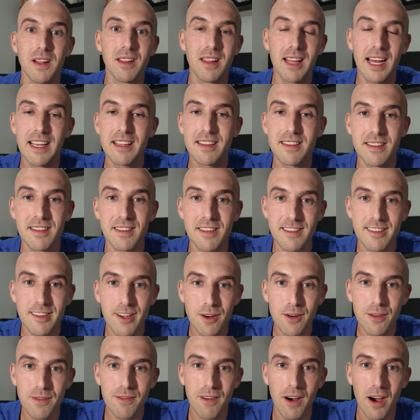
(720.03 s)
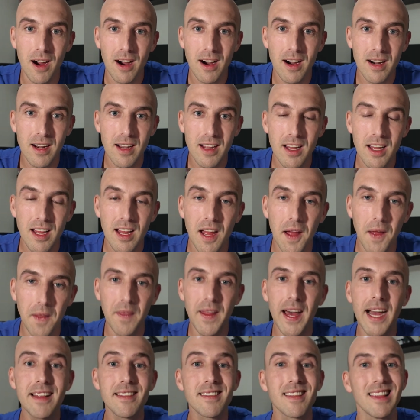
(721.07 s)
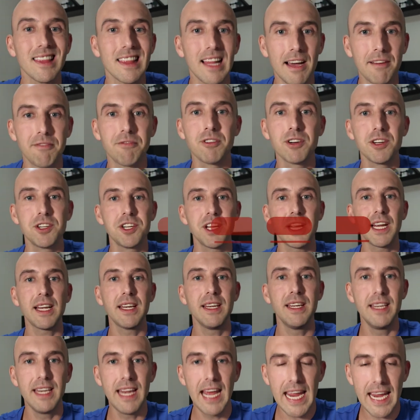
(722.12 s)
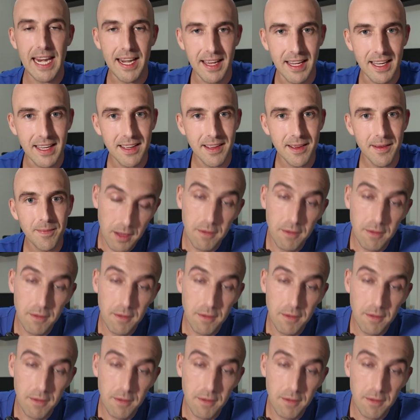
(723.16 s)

lessons so far, and that's leveraging data.